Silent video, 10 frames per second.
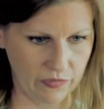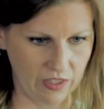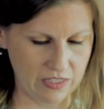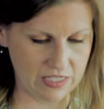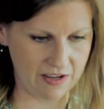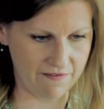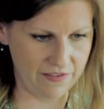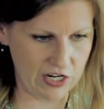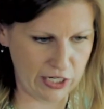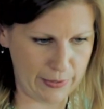This is a
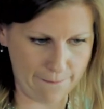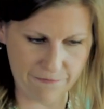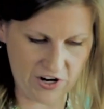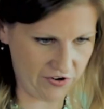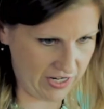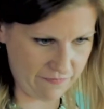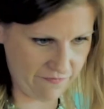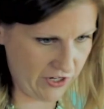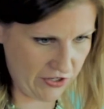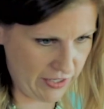very, very,
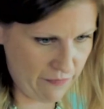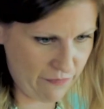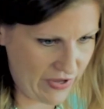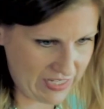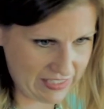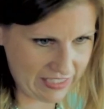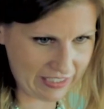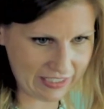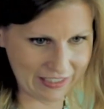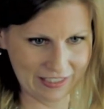very
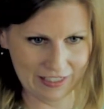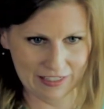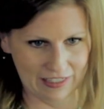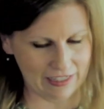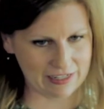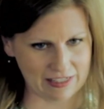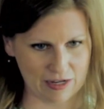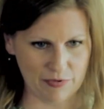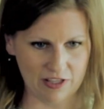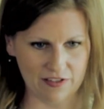basic
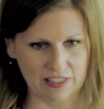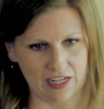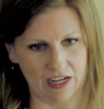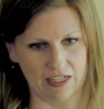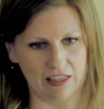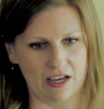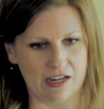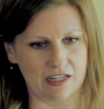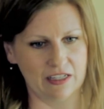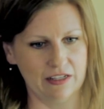example of a standing
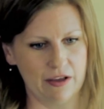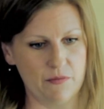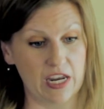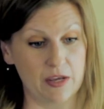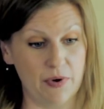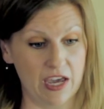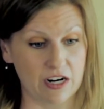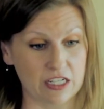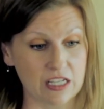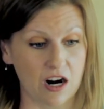log. Many
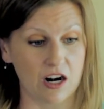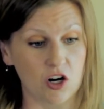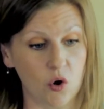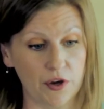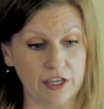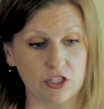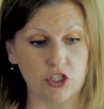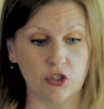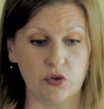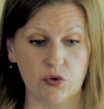payers are going
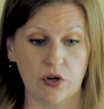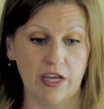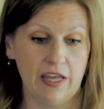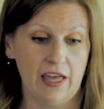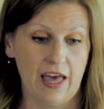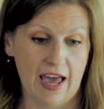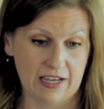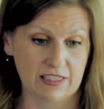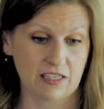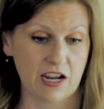to
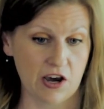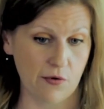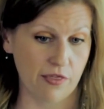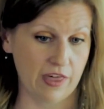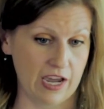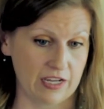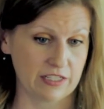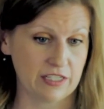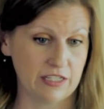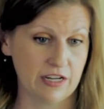ask now
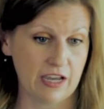that